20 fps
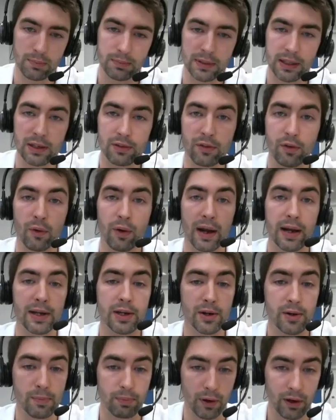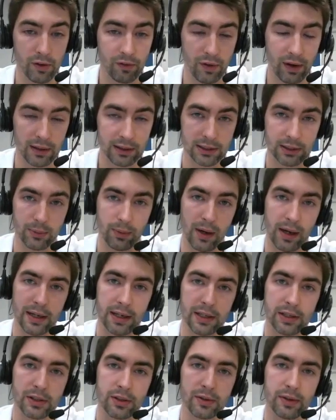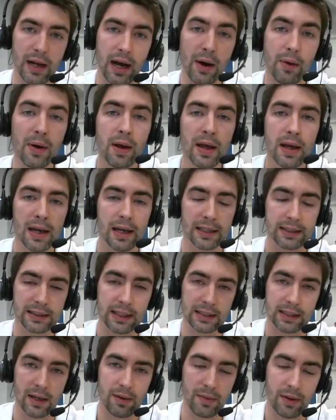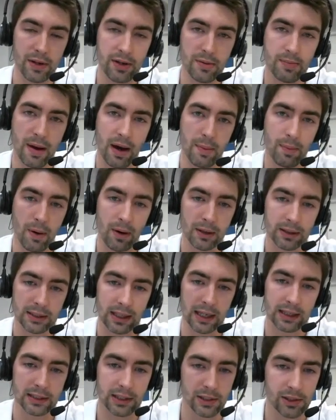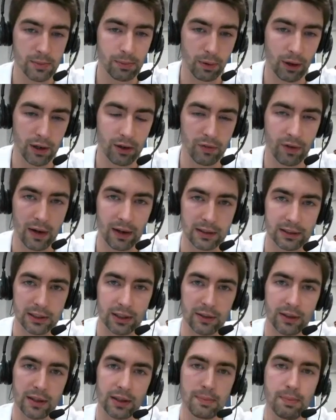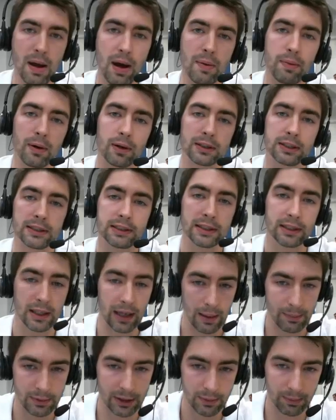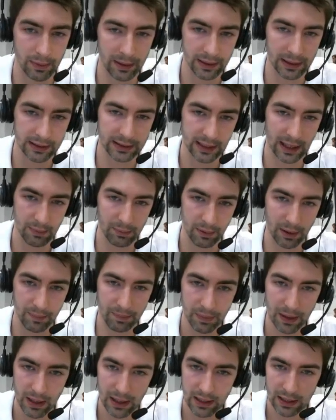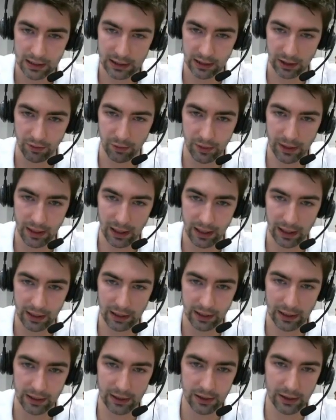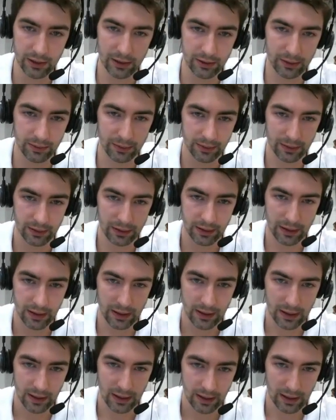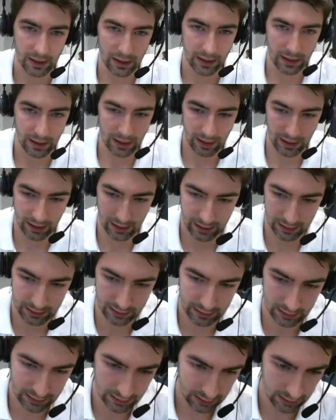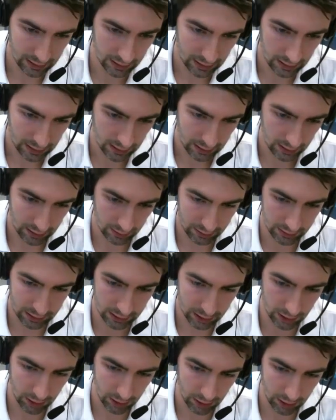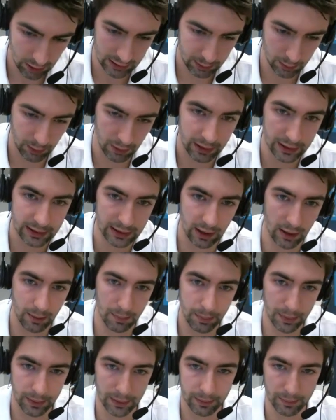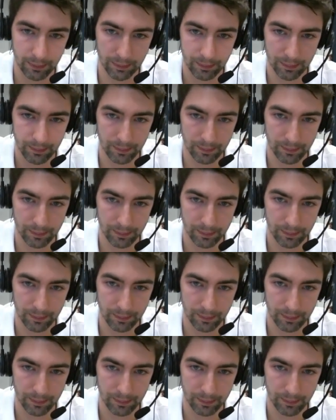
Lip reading: prompted for a new profile. So what I can do now is set up the new mailbox as a new profile so that the mailboxes are kept completely separate. So if we click New, and just call this one example,